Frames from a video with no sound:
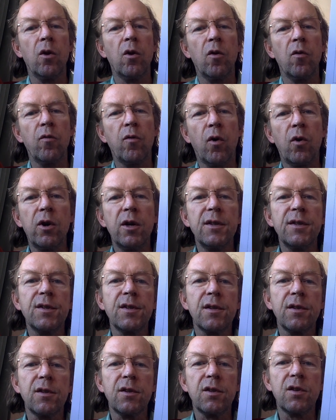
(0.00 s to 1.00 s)
for
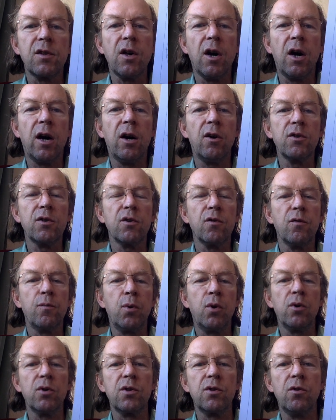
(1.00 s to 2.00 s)
instance, the house of
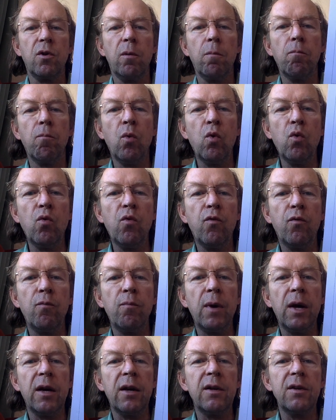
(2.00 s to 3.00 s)
personal
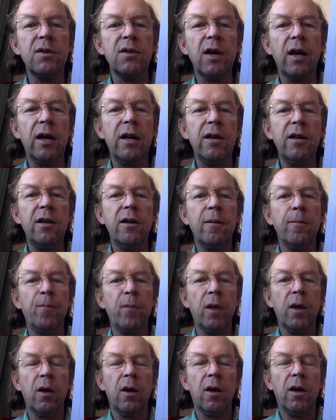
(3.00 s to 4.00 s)
movement, any
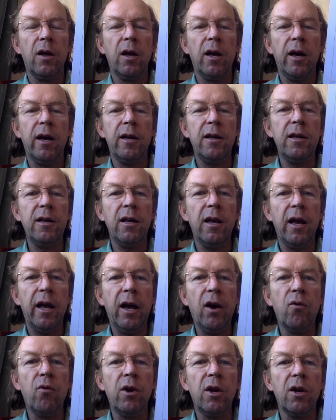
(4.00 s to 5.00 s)

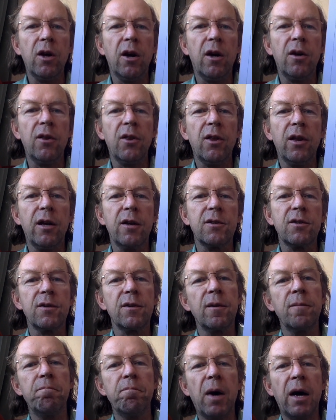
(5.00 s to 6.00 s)
area that
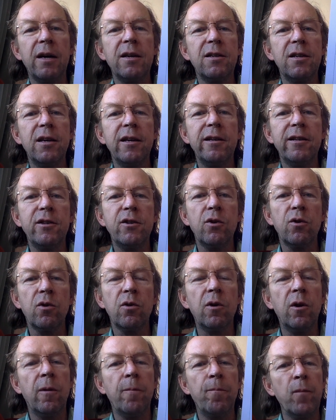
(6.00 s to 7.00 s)
might hit
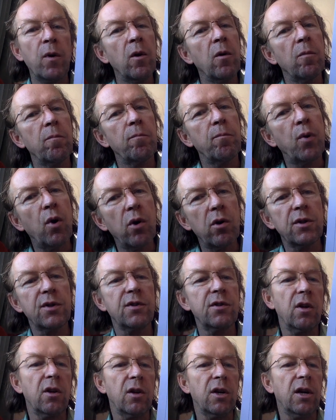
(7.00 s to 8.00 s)
you
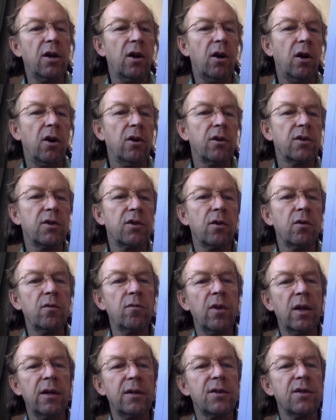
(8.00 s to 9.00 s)
personally hard. So
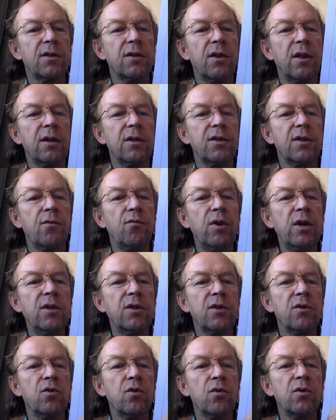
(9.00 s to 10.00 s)
that's a
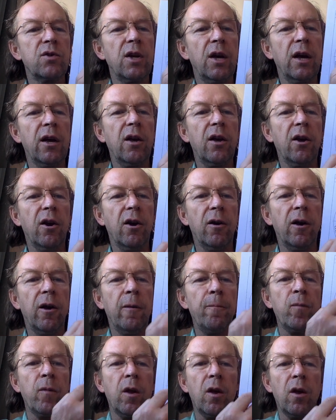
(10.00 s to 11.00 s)
reason to take care.
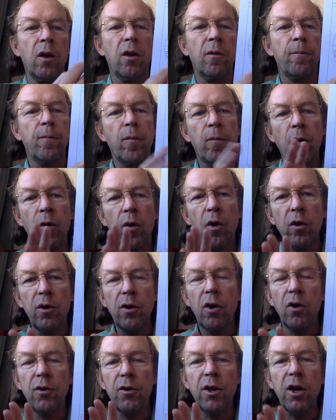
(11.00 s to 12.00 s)

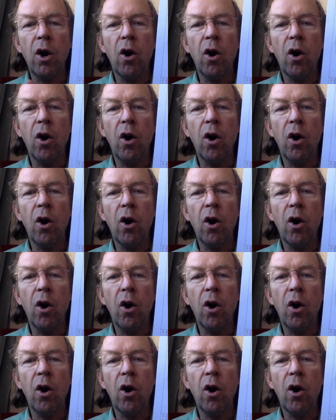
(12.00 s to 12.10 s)
The